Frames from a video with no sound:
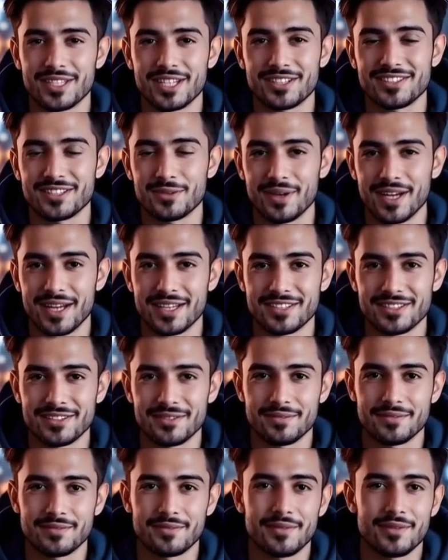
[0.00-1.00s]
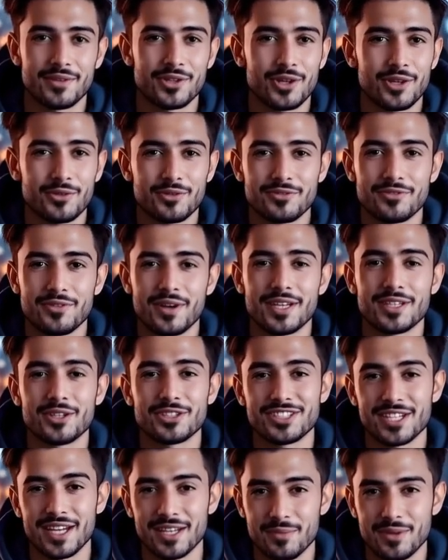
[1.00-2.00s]
customize? You can refine your
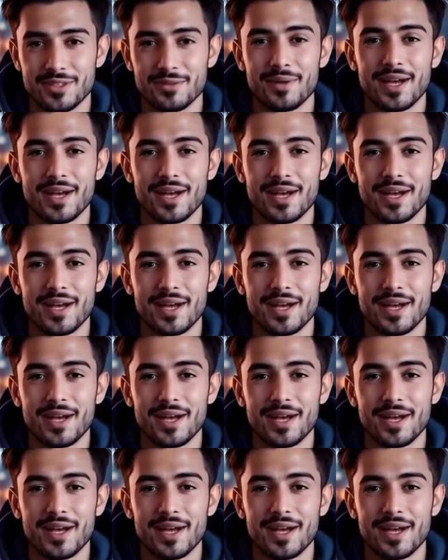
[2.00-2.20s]
site with